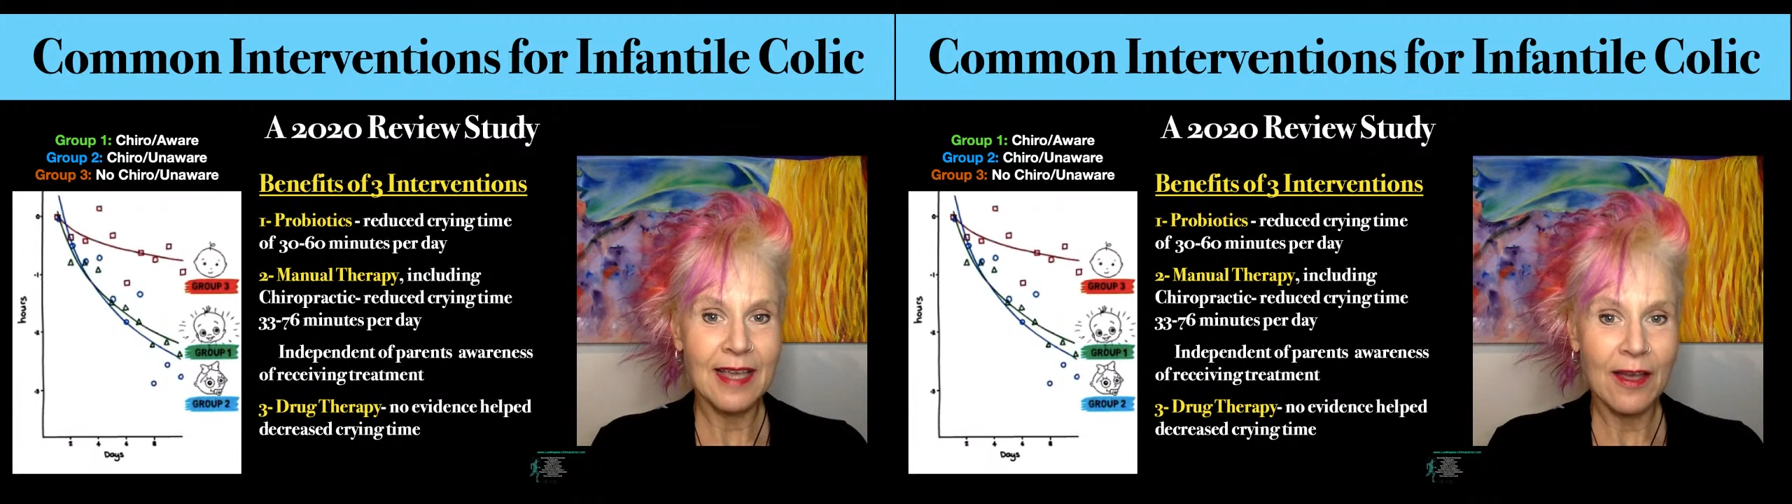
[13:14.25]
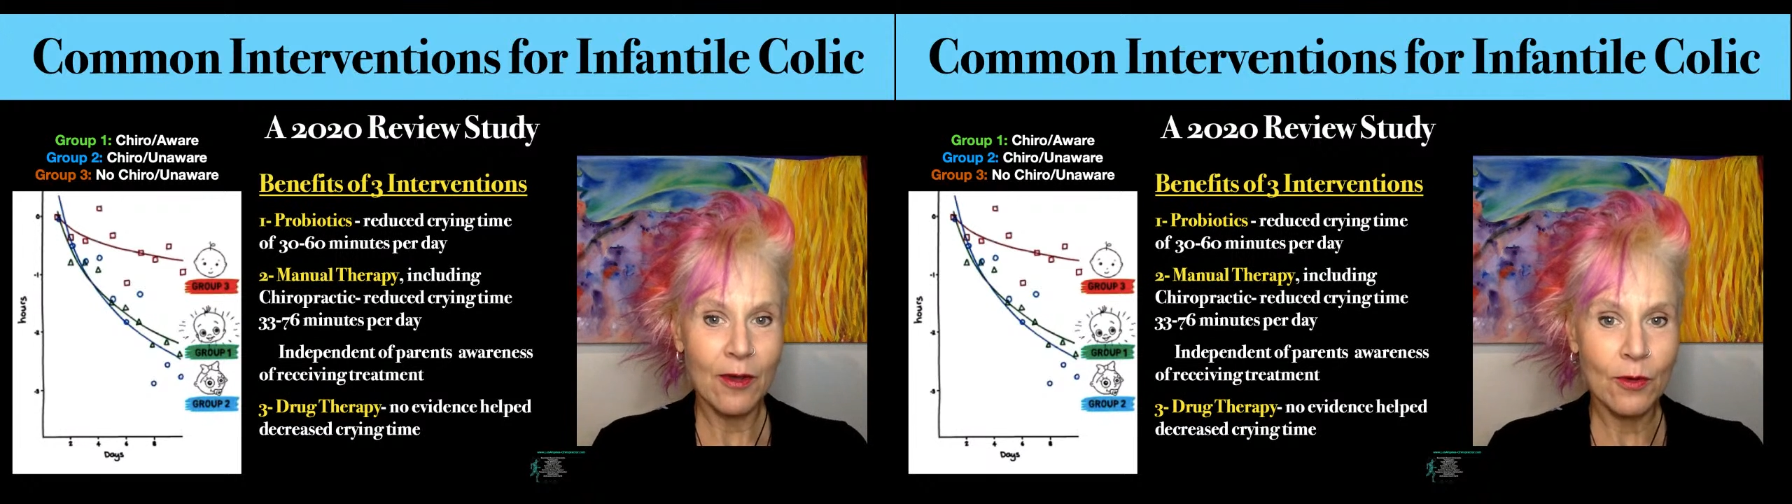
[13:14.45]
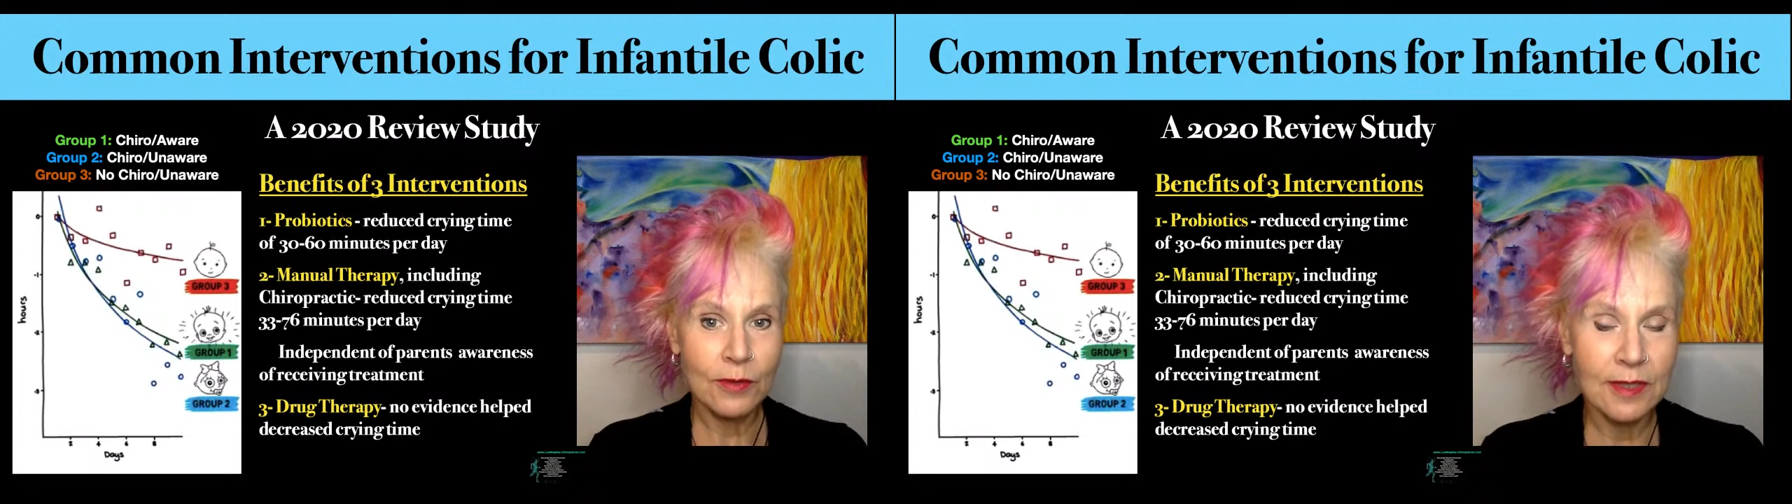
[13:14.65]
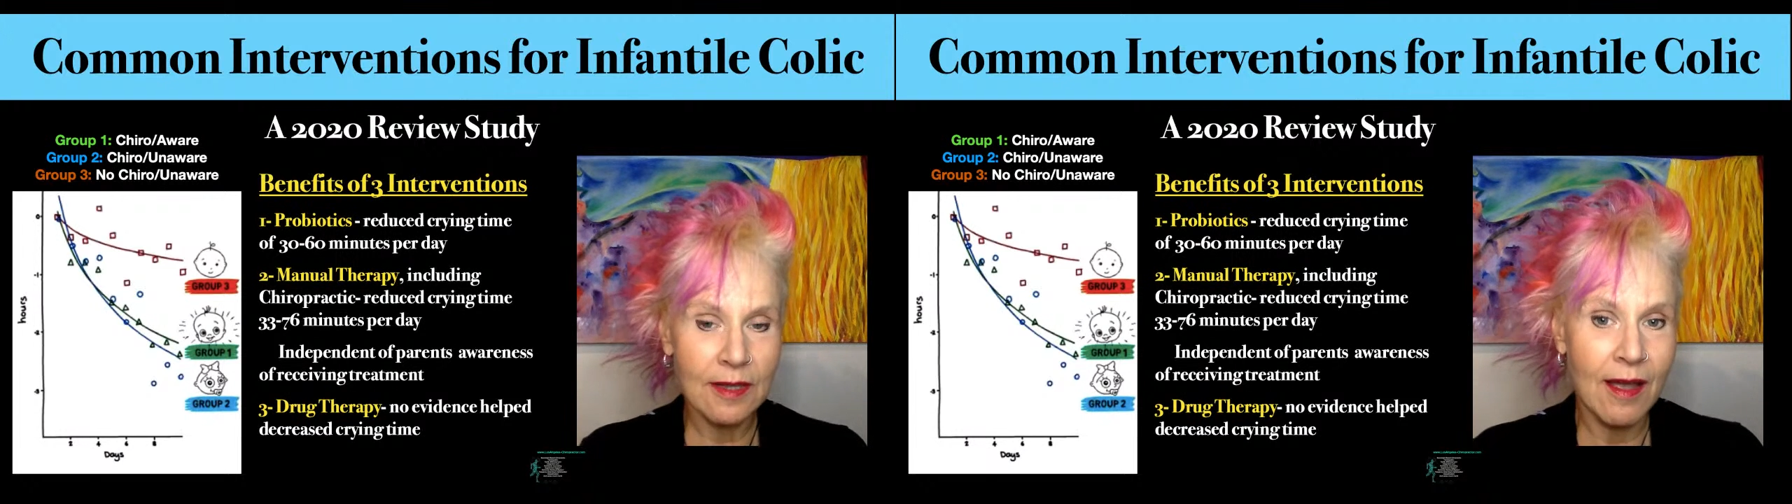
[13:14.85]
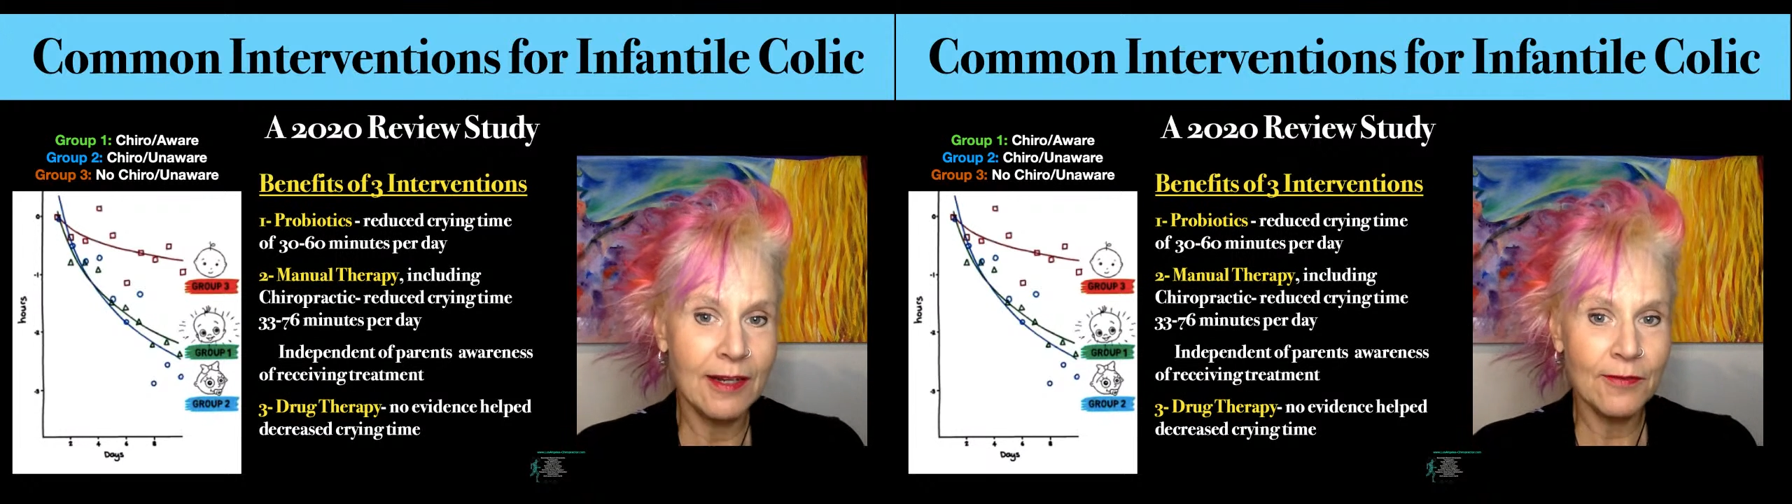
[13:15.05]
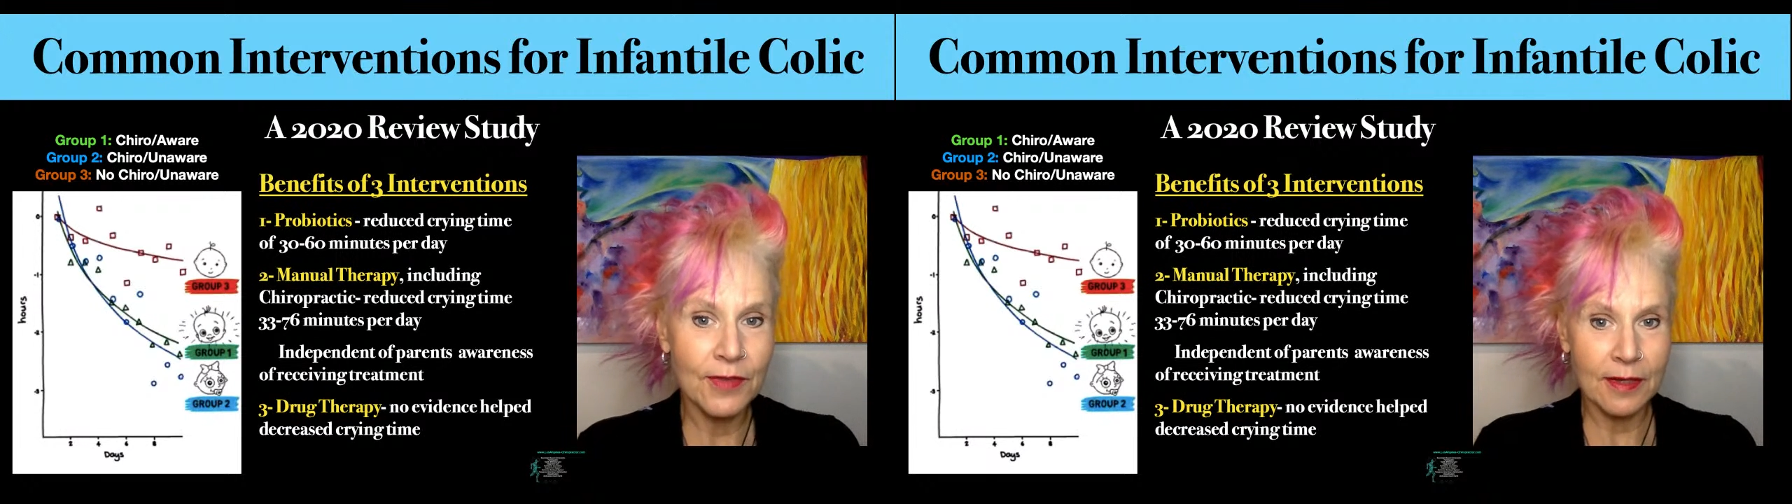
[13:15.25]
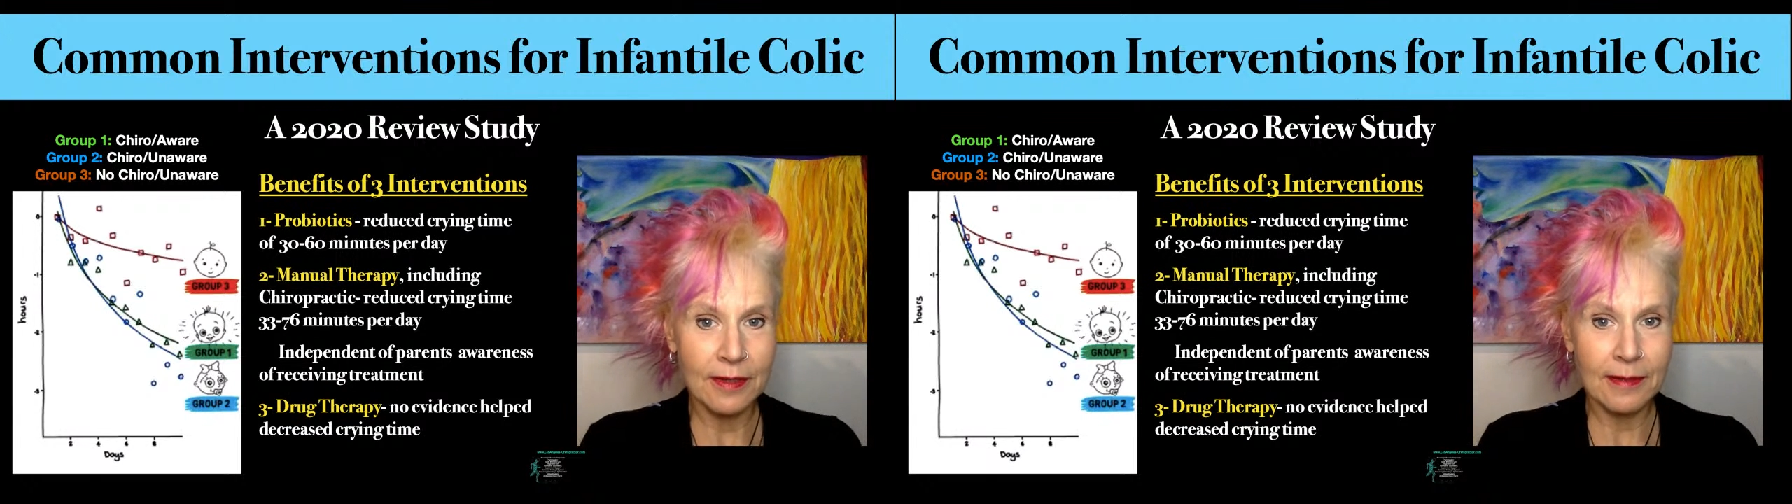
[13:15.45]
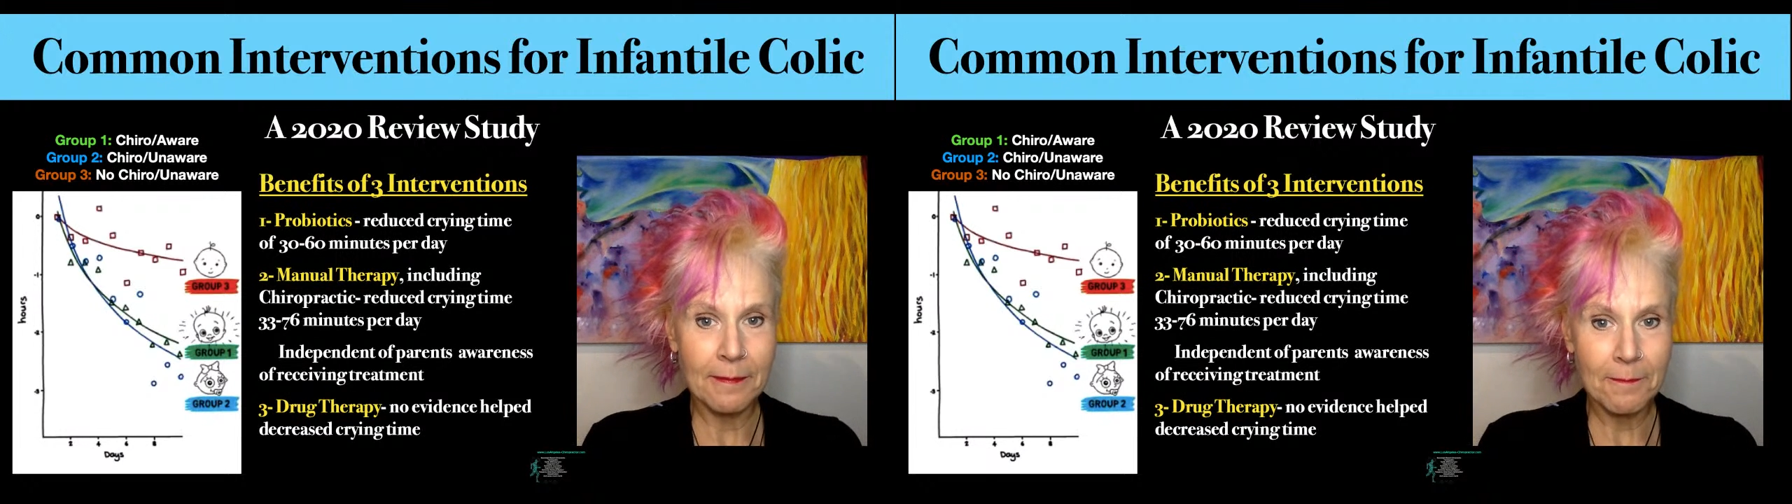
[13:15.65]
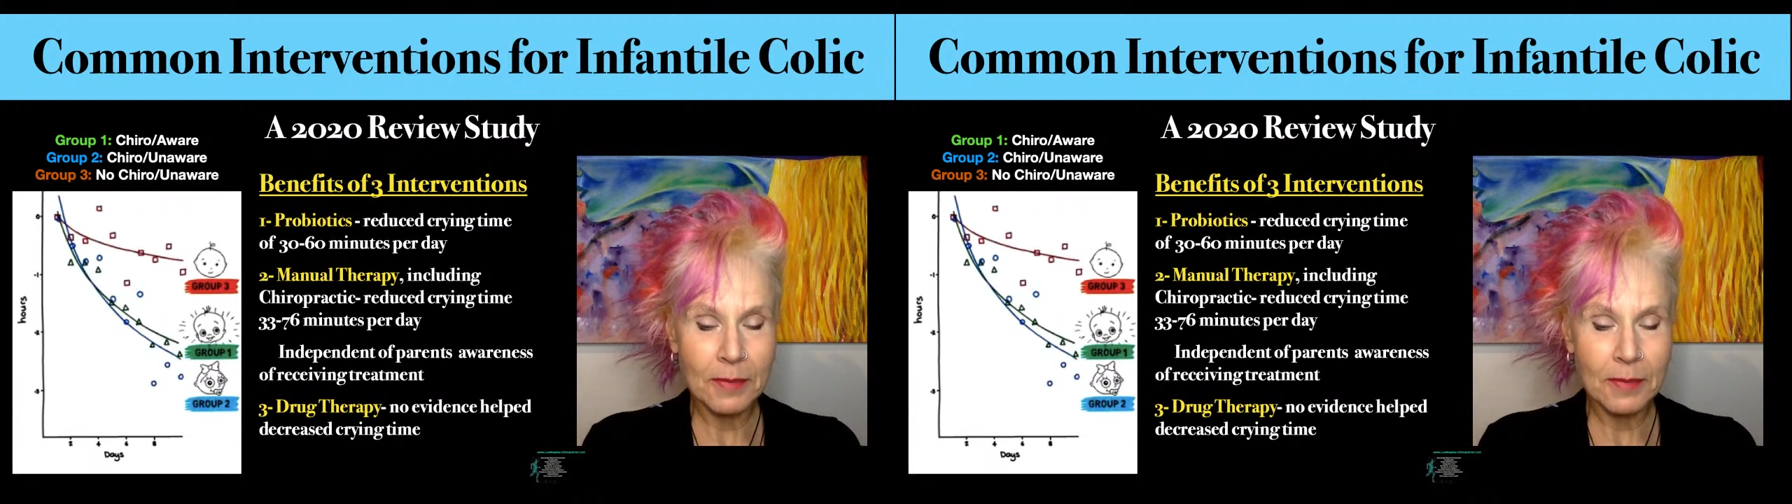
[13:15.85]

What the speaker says: out kind of the